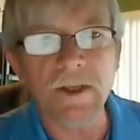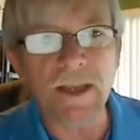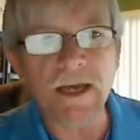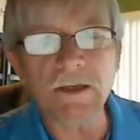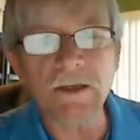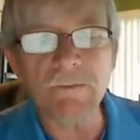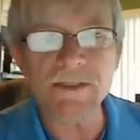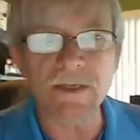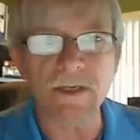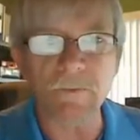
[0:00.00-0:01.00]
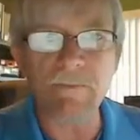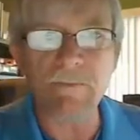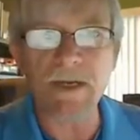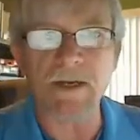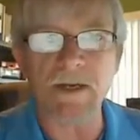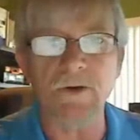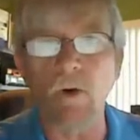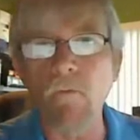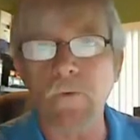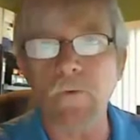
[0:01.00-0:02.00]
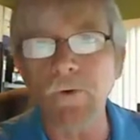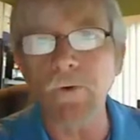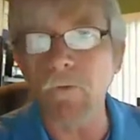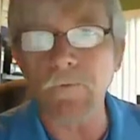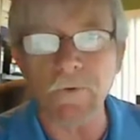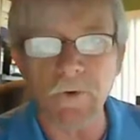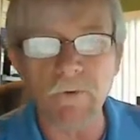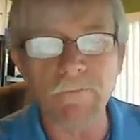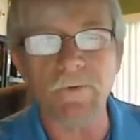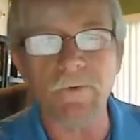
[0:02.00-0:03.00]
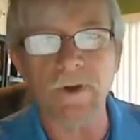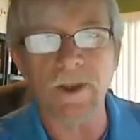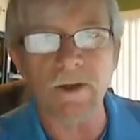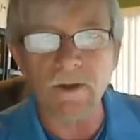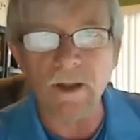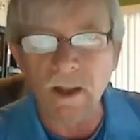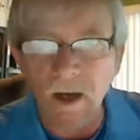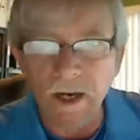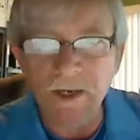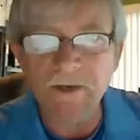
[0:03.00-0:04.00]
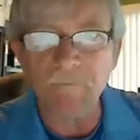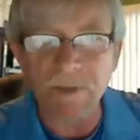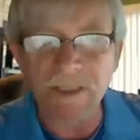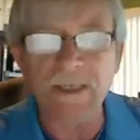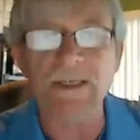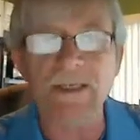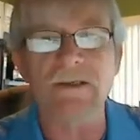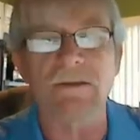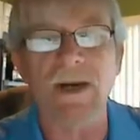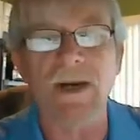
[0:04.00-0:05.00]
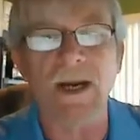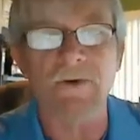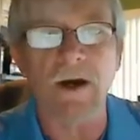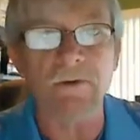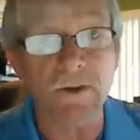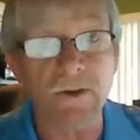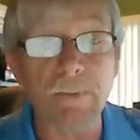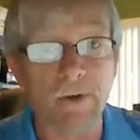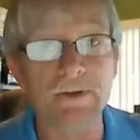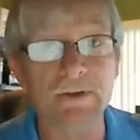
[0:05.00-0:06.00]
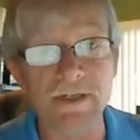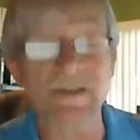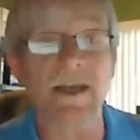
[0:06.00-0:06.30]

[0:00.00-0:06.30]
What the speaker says: the elements that are repeated over and over and over again kind of blend into the background, and the part that